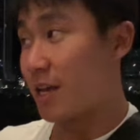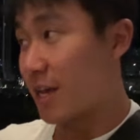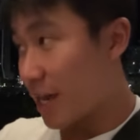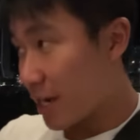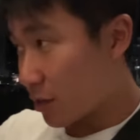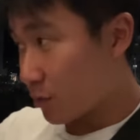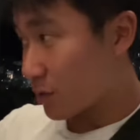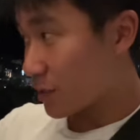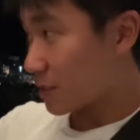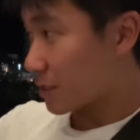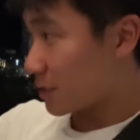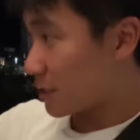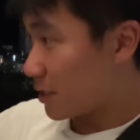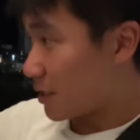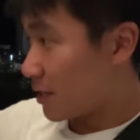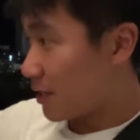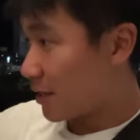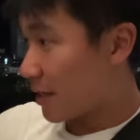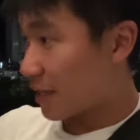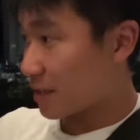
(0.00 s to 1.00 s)
Anyways,
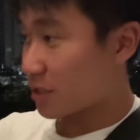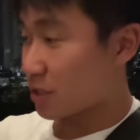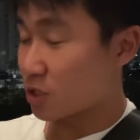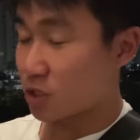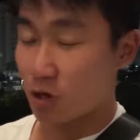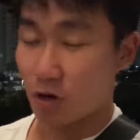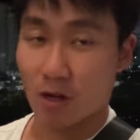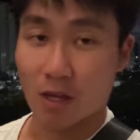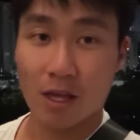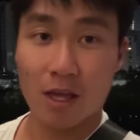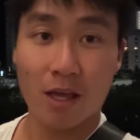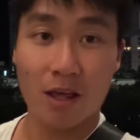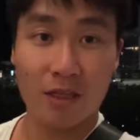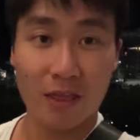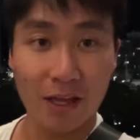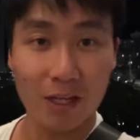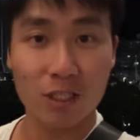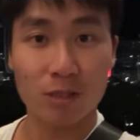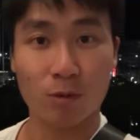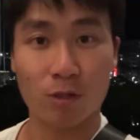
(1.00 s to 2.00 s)
that's the journey.
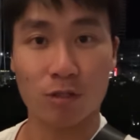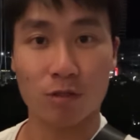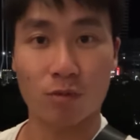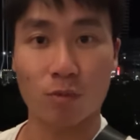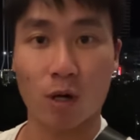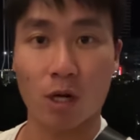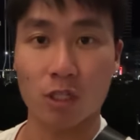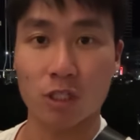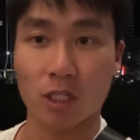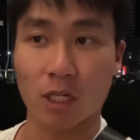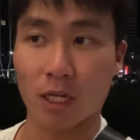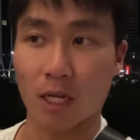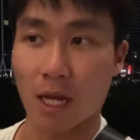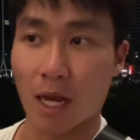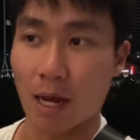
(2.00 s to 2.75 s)
Thanks so much for watching.